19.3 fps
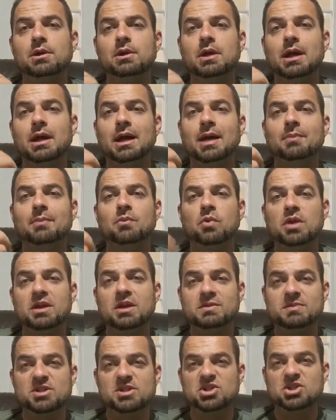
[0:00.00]

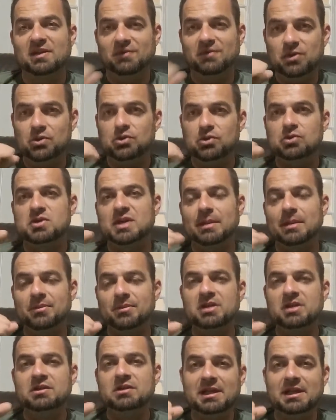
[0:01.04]
especially if you do
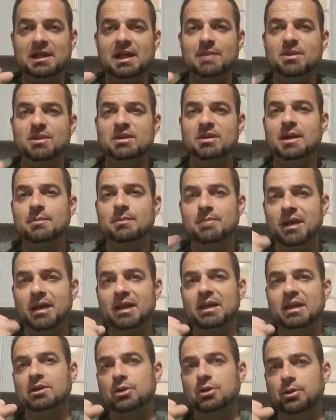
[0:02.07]
something to inhibit them by
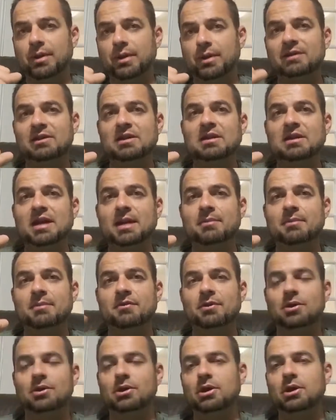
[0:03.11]
like correcting them
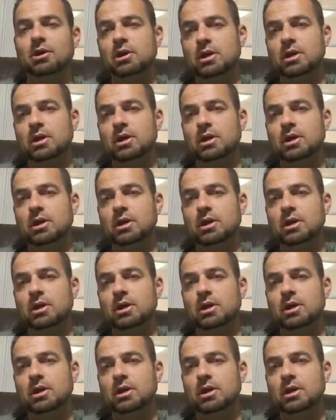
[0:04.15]
for,